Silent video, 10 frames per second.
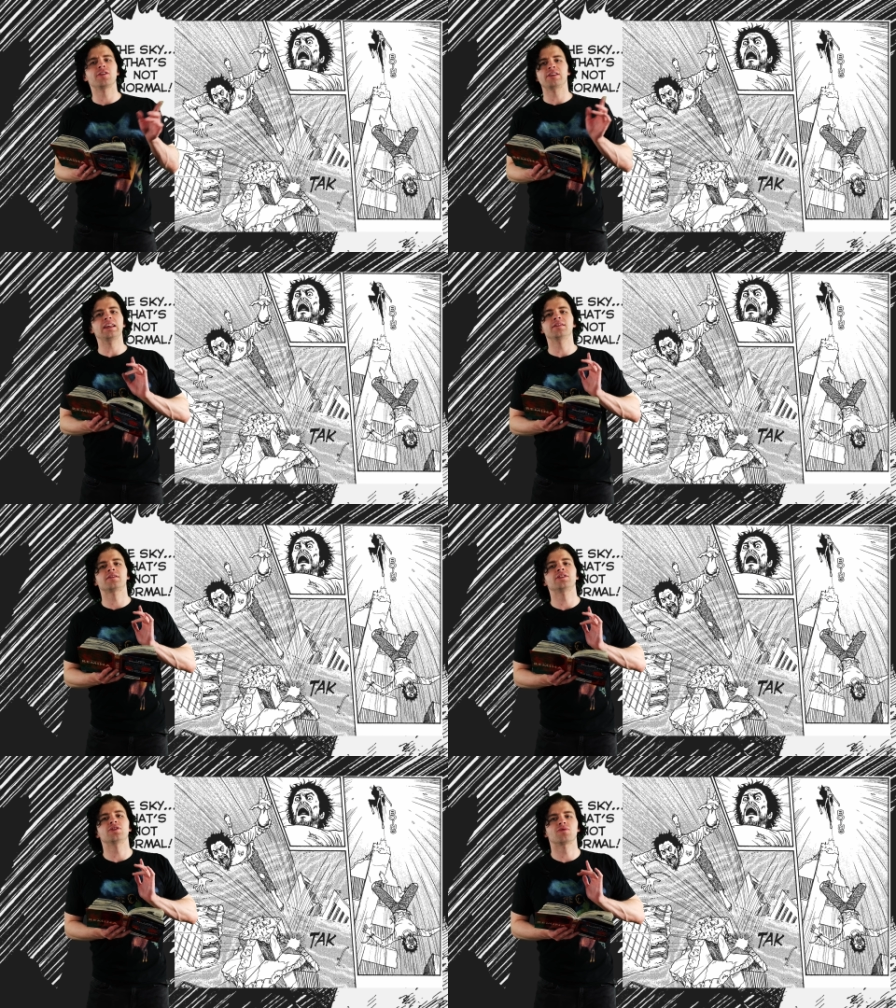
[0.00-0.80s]
He could
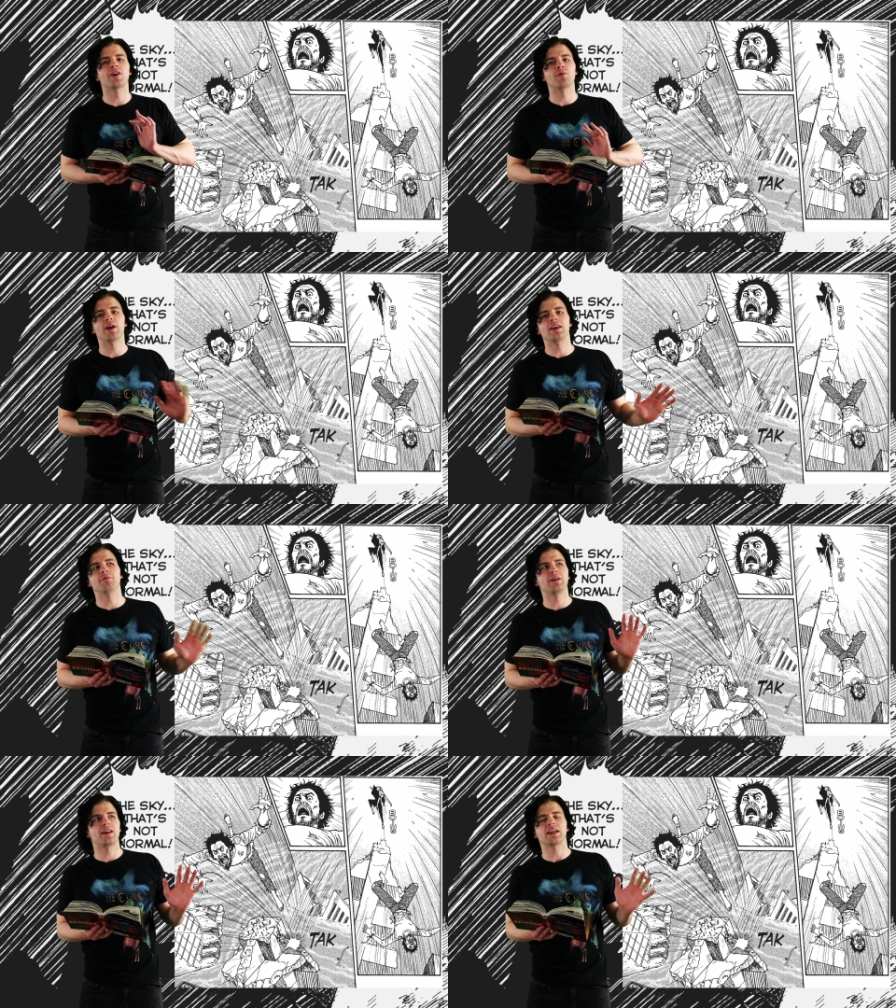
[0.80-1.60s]
easily just run away
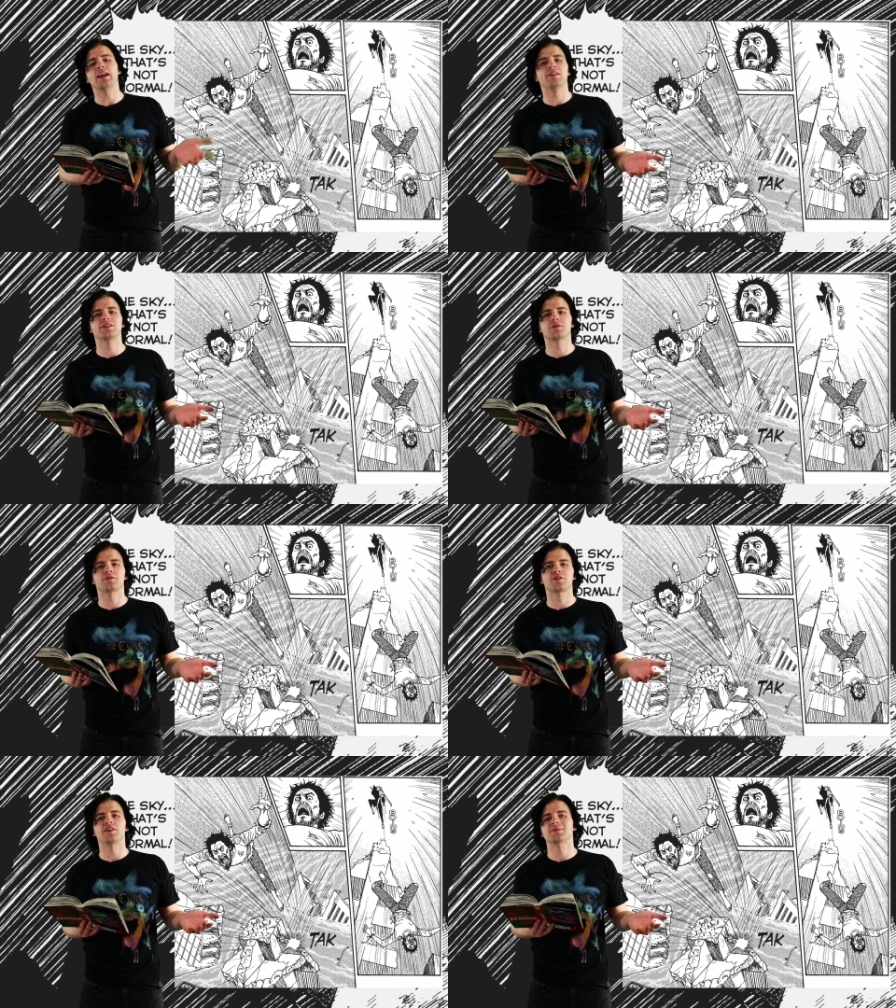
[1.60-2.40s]
and be like, "Hey, this girl
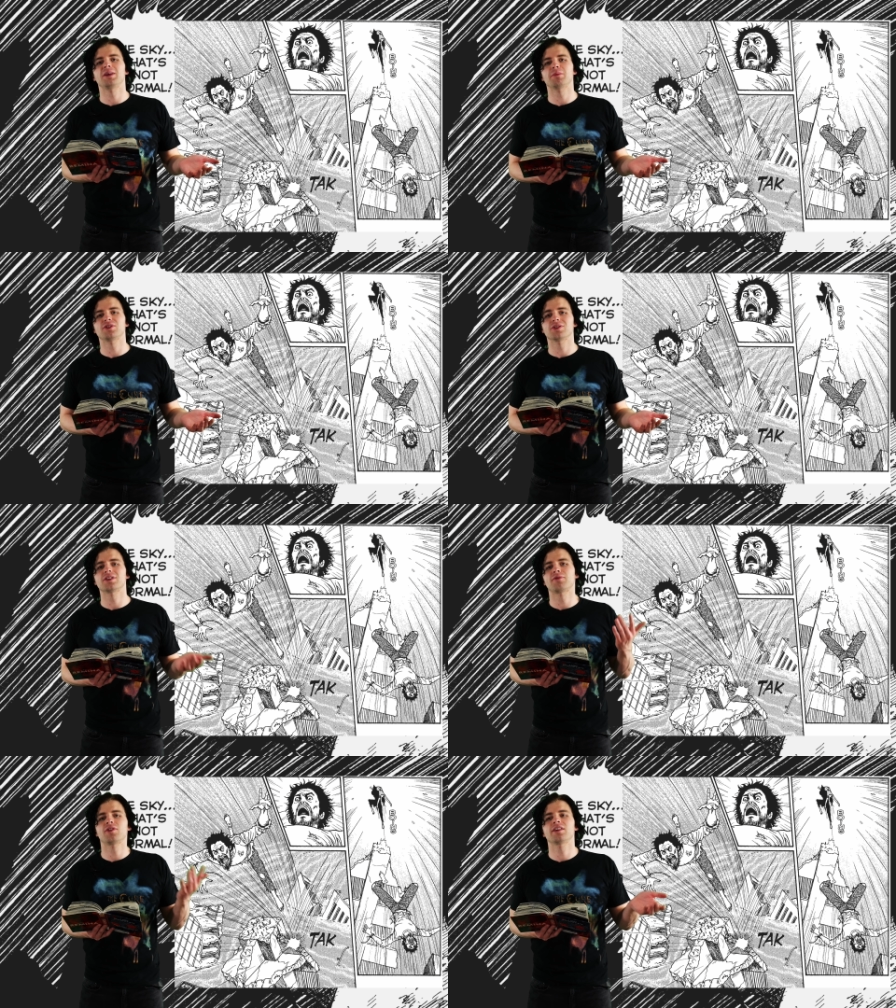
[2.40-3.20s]
caused me a bunch of
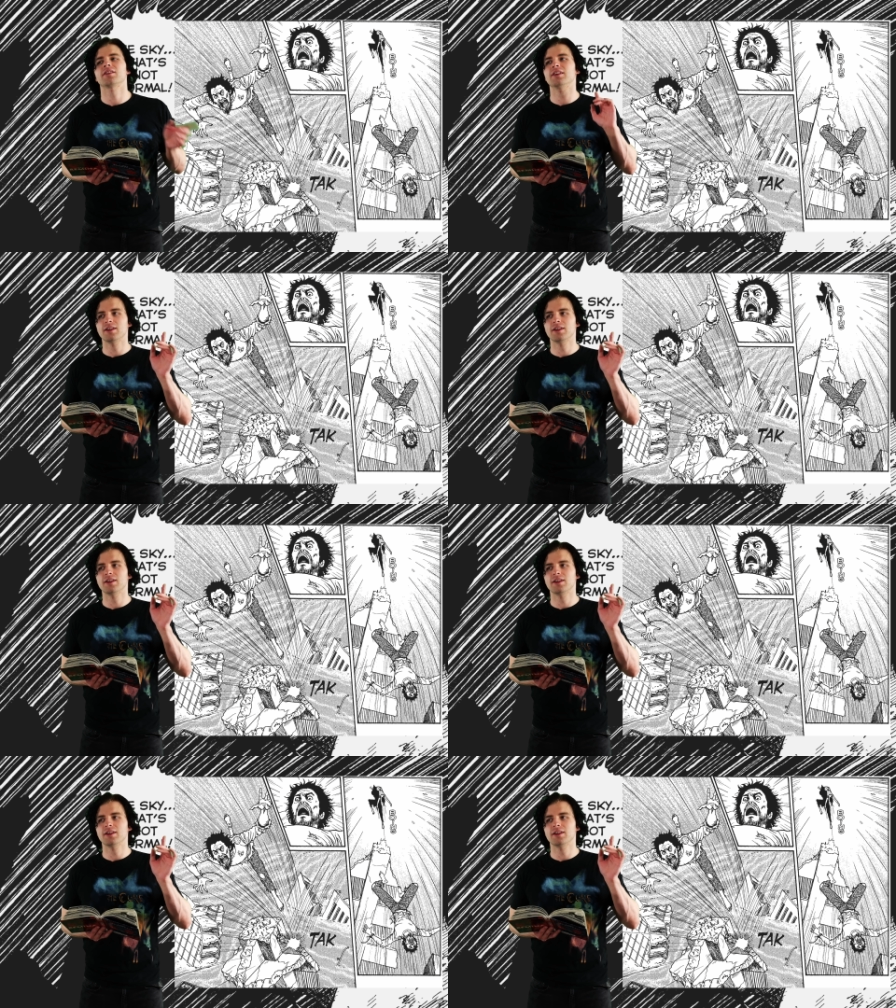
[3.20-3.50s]
suffering."